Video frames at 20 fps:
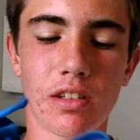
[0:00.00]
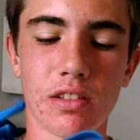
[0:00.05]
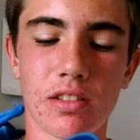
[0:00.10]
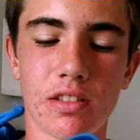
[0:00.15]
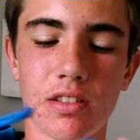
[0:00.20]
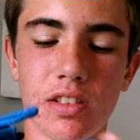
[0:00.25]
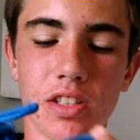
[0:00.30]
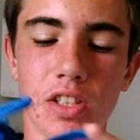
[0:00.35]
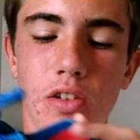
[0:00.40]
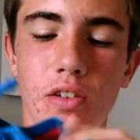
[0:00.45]

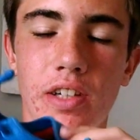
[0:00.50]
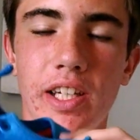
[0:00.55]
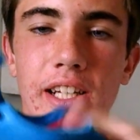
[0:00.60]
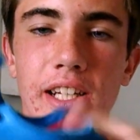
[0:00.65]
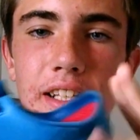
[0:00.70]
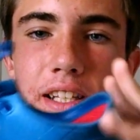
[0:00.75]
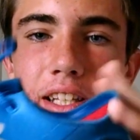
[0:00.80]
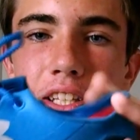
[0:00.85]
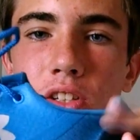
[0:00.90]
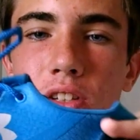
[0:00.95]
starts to, you don't
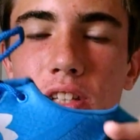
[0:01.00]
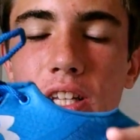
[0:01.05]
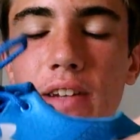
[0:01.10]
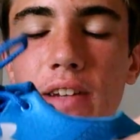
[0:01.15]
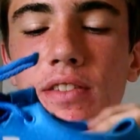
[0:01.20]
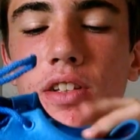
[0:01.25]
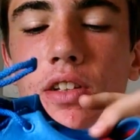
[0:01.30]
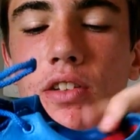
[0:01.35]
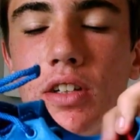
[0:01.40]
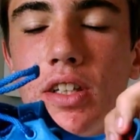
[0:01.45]
get,
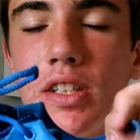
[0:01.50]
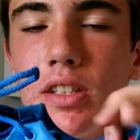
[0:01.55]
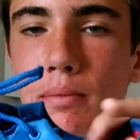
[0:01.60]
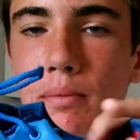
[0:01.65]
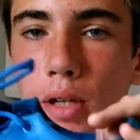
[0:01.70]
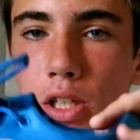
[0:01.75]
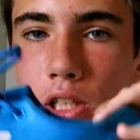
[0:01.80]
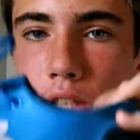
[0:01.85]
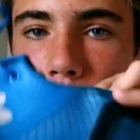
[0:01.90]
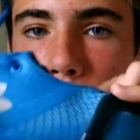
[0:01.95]
even though there
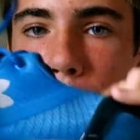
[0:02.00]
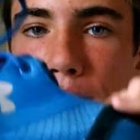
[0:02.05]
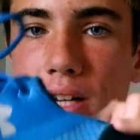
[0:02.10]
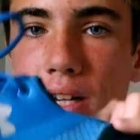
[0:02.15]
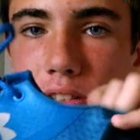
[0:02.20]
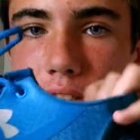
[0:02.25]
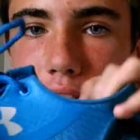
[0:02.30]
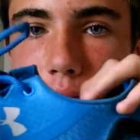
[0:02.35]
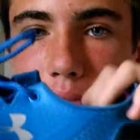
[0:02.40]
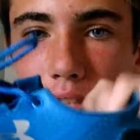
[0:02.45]
isn't much of a
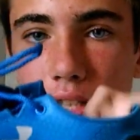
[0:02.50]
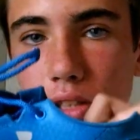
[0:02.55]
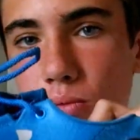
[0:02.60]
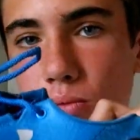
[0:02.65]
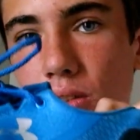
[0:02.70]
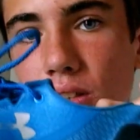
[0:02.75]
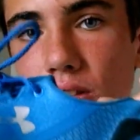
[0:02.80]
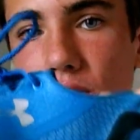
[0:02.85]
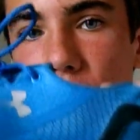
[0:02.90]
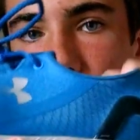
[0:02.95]
bounce to
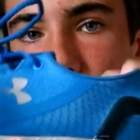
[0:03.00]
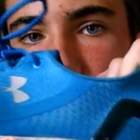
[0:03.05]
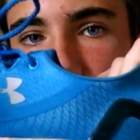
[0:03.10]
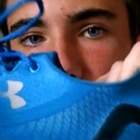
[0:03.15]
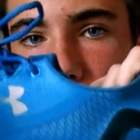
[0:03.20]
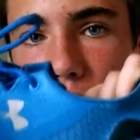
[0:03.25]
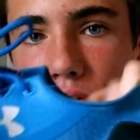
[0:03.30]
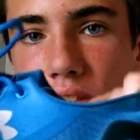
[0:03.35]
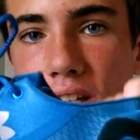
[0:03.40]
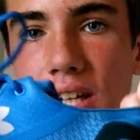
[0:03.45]
begin with, you
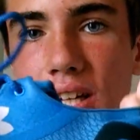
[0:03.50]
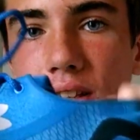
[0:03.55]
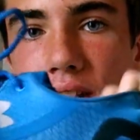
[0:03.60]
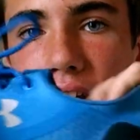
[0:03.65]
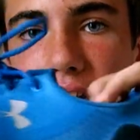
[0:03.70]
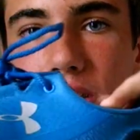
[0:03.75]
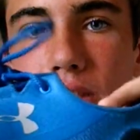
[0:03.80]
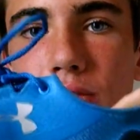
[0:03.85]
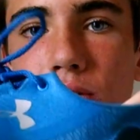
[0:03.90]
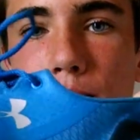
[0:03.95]
do get
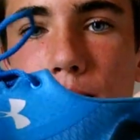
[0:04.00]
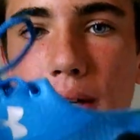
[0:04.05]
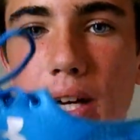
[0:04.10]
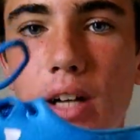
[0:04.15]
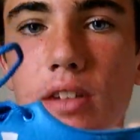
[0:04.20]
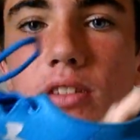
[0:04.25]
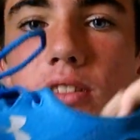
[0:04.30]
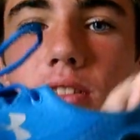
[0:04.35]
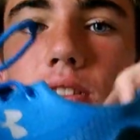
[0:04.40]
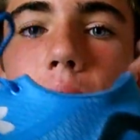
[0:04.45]
less of a
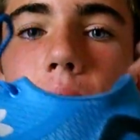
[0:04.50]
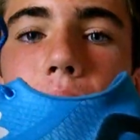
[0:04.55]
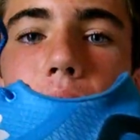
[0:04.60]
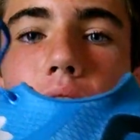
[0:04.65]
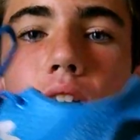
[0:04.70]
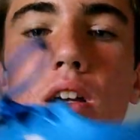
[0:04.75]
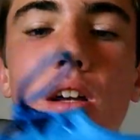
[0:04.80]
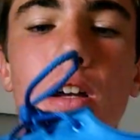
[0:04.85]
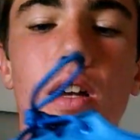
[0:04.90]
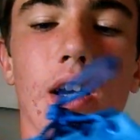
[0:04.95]
bounce.
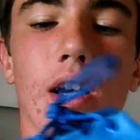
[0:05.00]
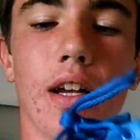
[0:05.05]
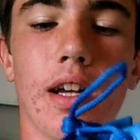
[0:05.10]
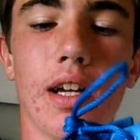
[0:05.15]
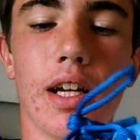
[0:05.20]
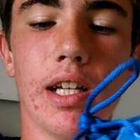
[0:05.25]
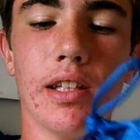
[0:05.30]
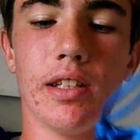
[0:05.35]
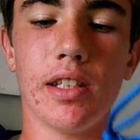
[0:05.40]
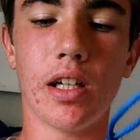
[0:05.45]

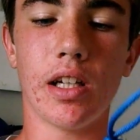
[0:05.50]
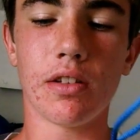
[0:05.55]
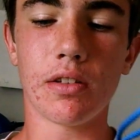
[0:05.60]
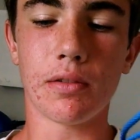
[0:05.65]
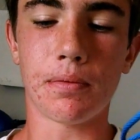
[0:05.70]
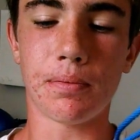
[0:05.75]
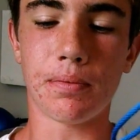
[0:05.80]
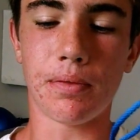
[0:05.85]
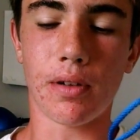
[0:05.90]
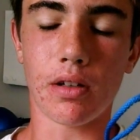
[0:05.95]
And the
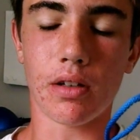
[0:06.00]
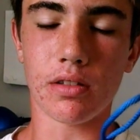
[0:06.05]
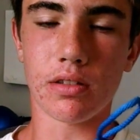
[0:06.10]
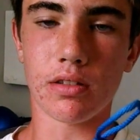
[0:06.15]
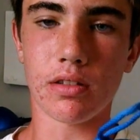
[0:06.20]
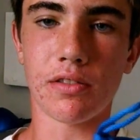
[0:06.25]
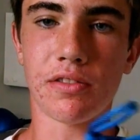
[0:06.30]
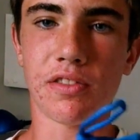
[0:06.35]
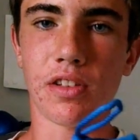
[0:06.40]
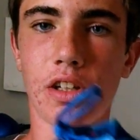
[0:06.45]
other
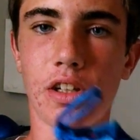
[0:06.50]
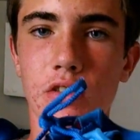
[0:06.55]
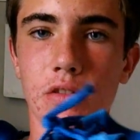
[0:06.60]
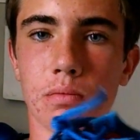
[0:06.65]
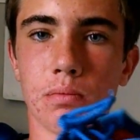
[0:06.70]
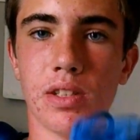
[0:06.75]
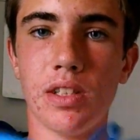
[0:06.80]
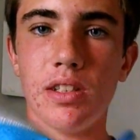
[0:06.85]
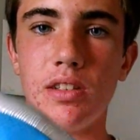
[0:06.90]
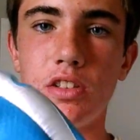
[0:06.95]
parts of the flaws
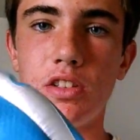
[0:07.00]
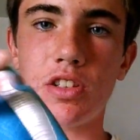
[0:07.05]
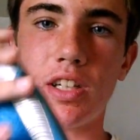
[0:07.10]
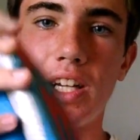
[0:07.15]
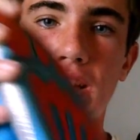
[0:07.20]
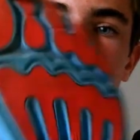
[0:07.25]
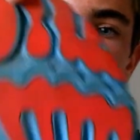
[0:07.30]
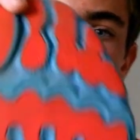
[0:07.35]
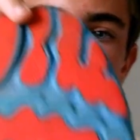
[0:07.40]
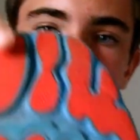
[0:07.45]
would be the
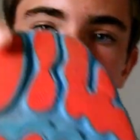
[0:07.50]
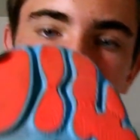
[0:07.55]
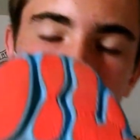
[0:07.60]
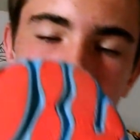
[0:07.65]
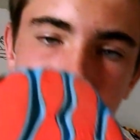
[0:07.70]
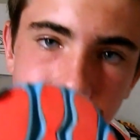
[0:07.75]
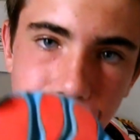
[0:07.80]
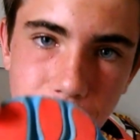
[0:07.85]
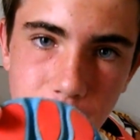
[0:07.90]
traction.